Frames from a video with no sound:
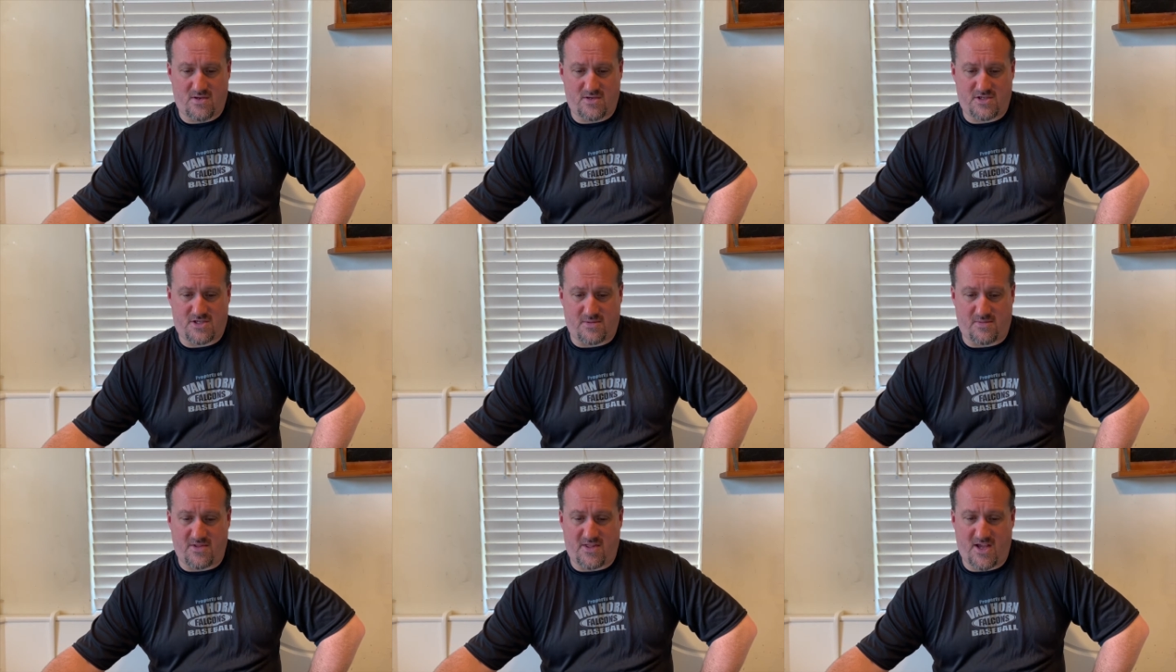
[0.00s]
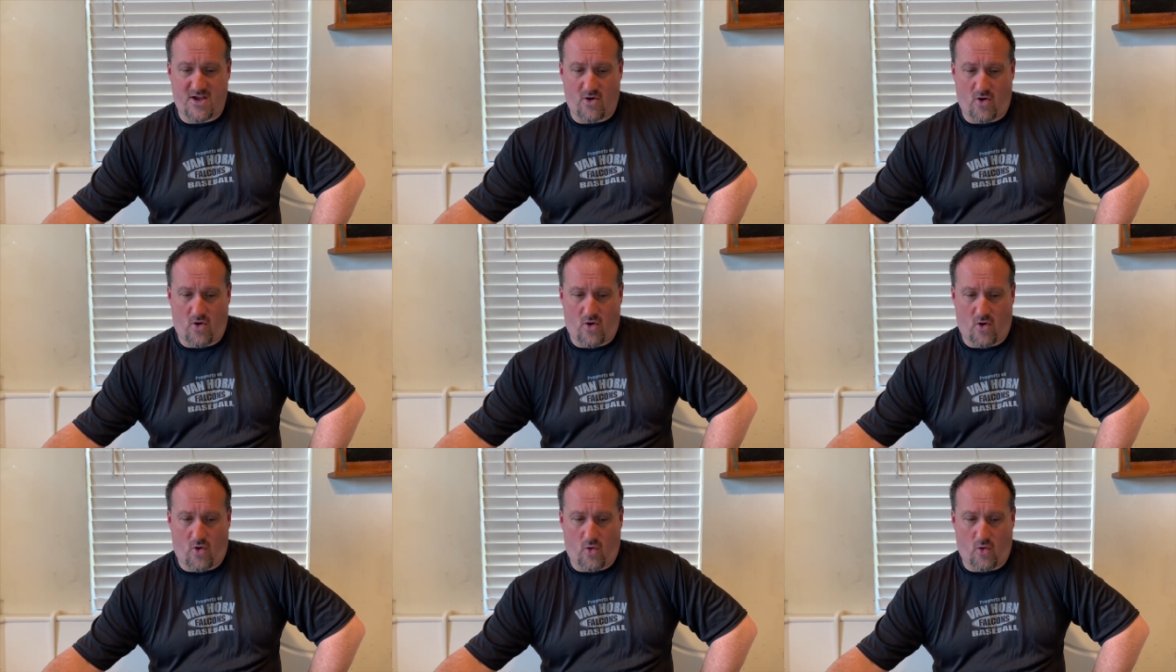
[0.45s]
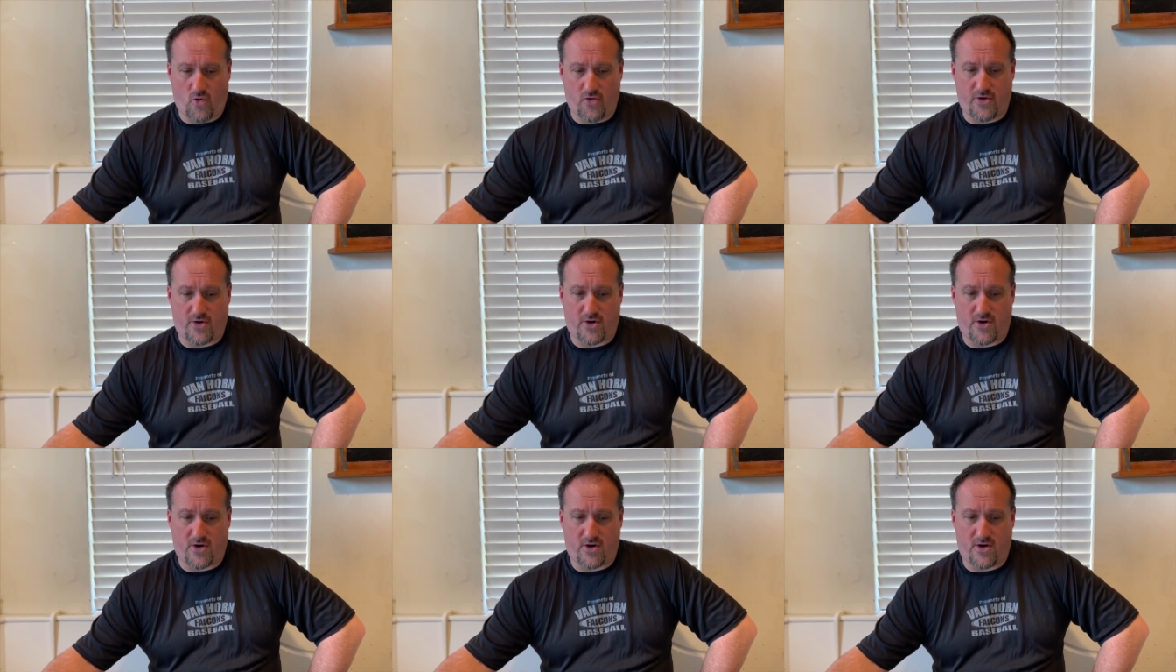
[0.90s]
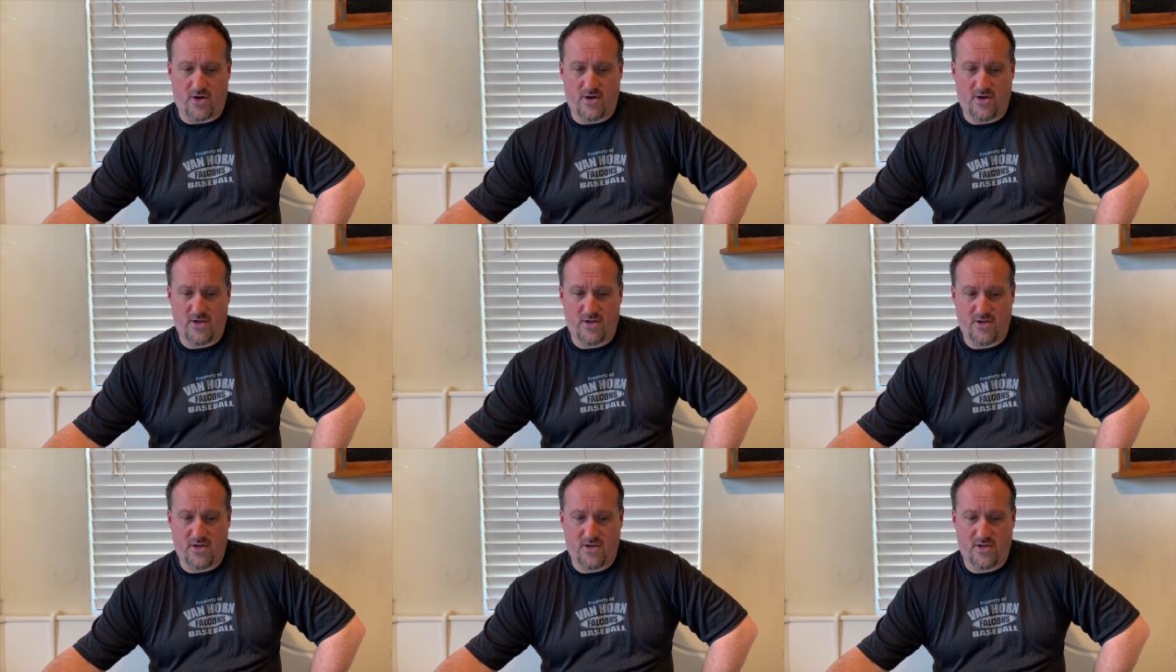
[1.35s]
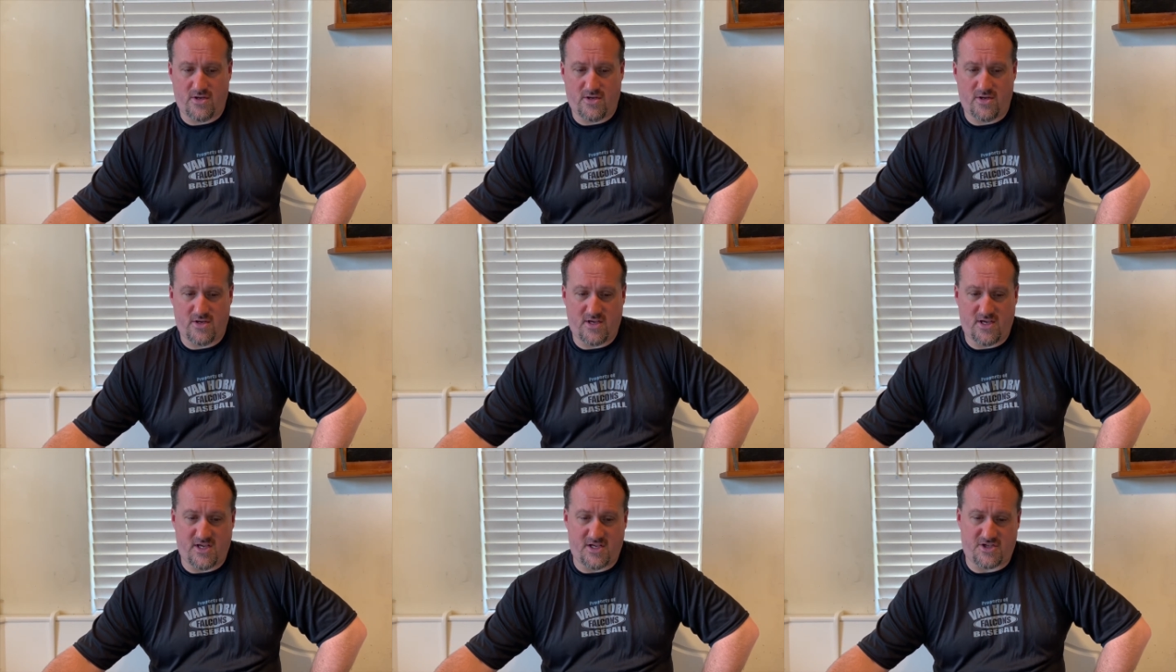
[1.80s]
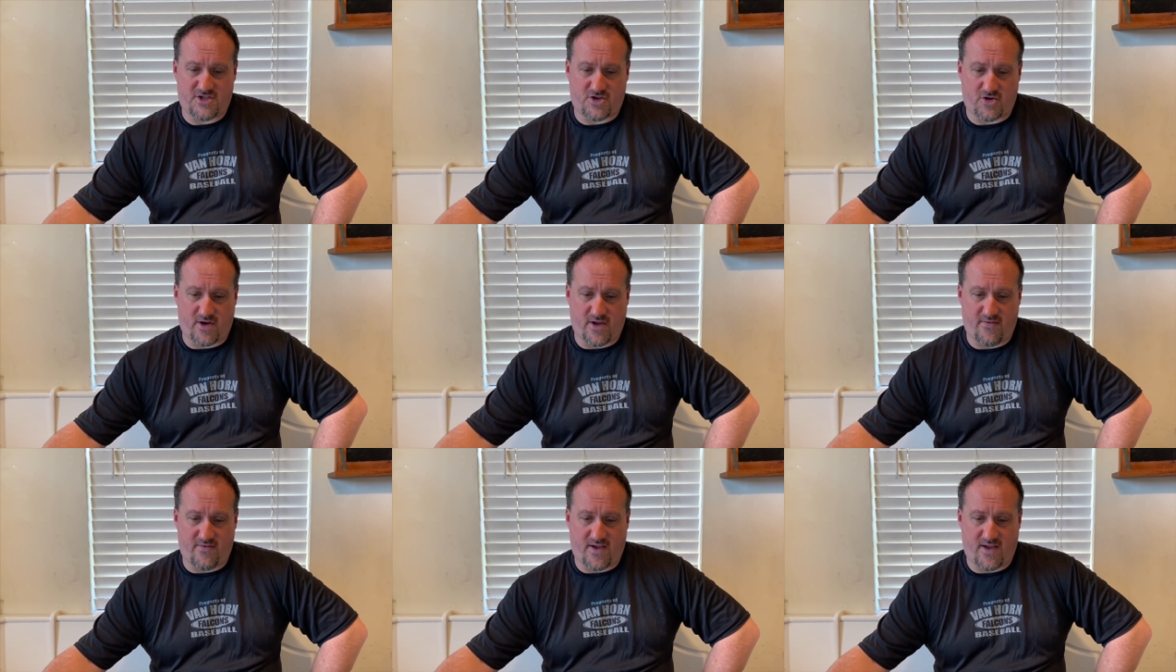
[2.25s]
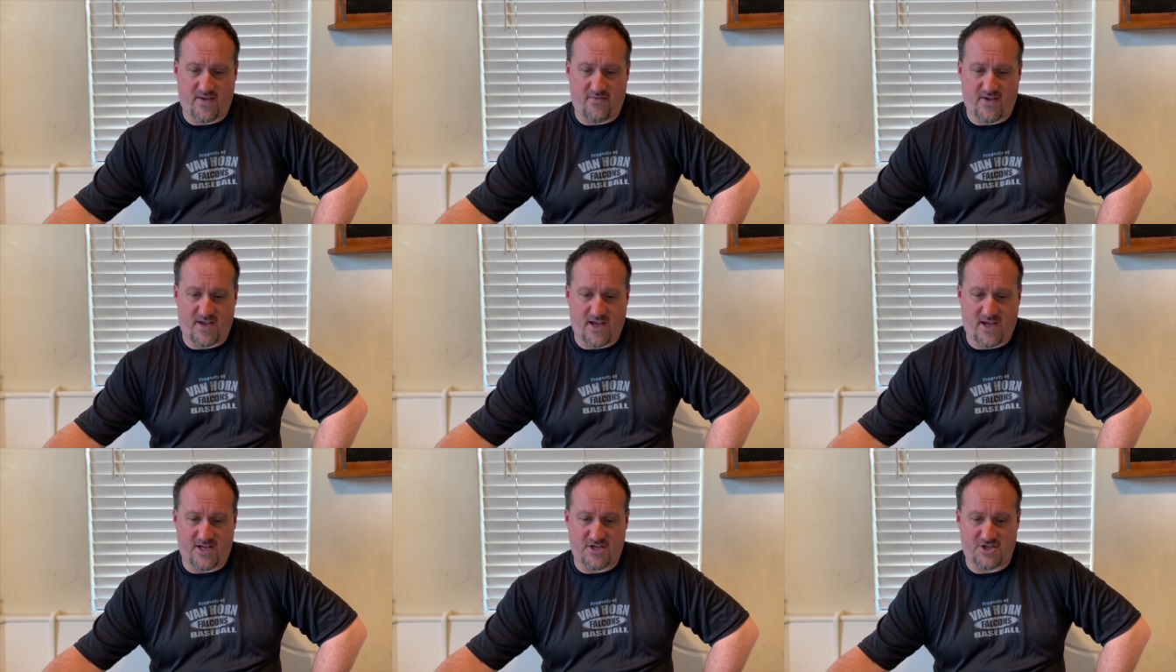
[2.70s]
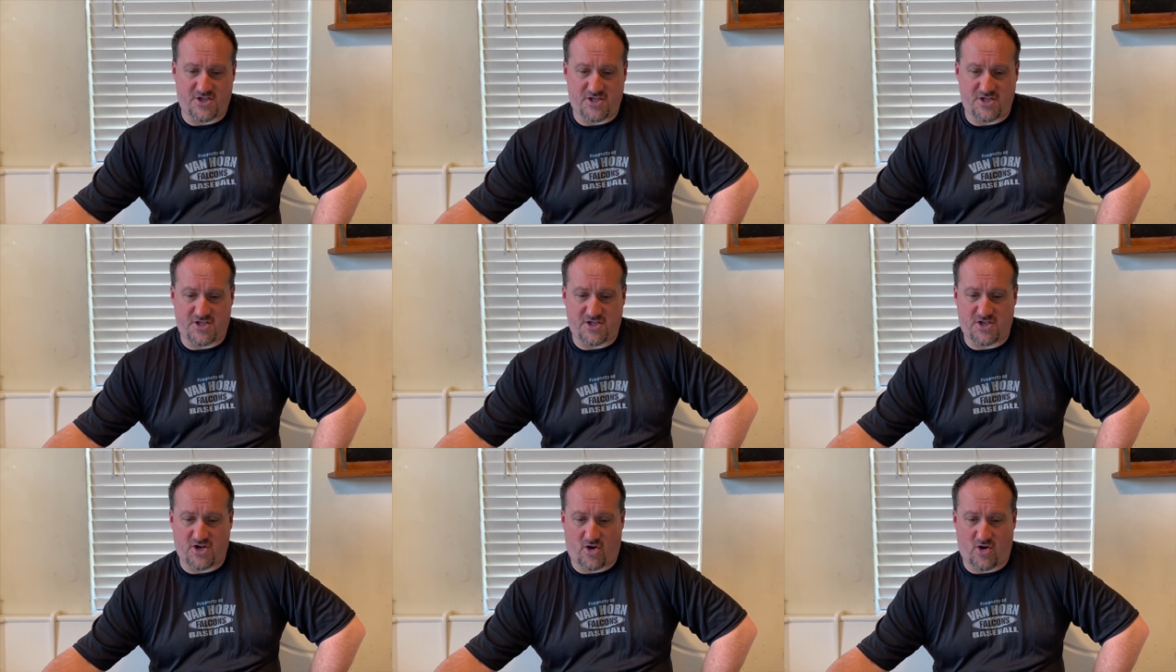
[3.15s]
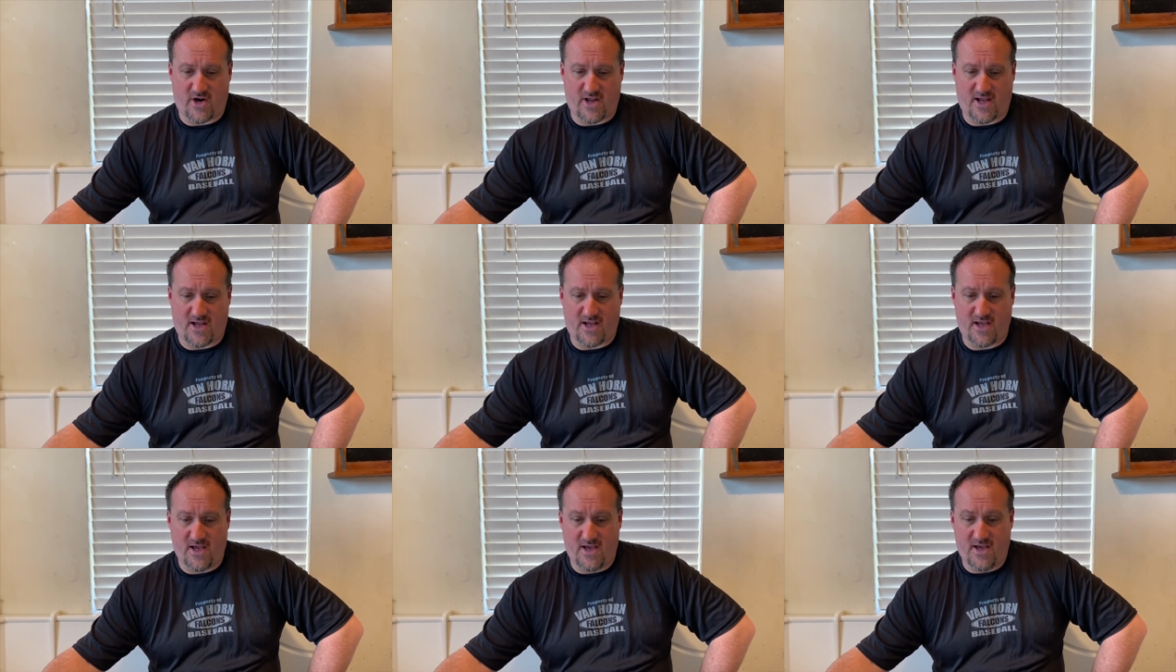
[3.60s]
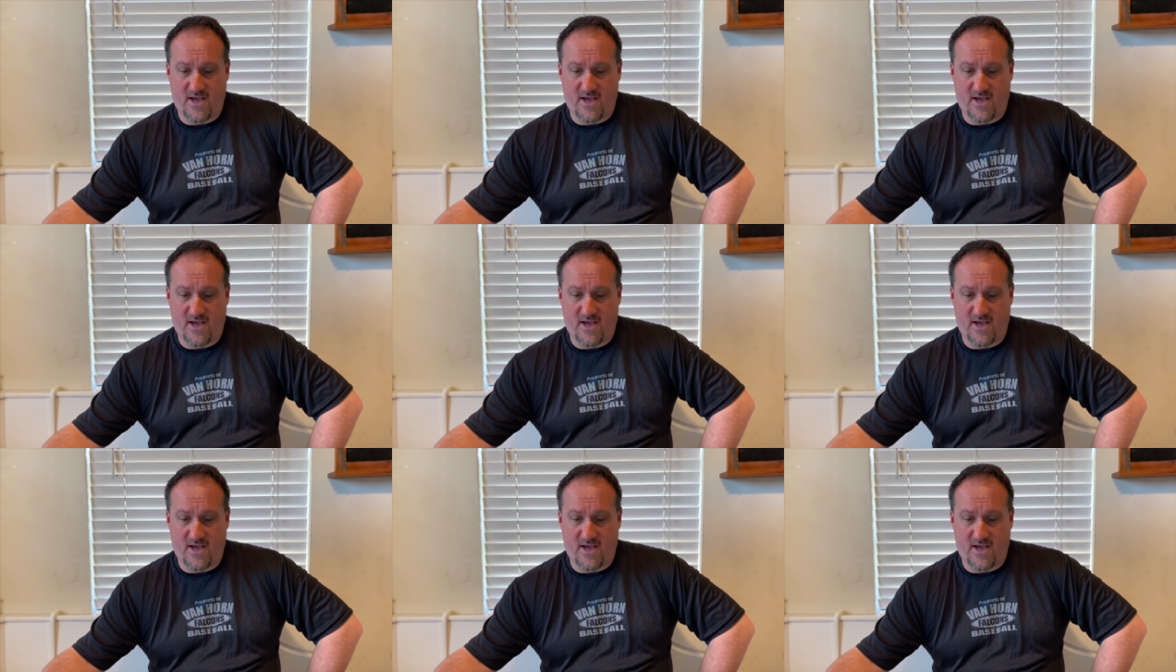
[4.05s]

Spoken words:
of the older history of aviation, starting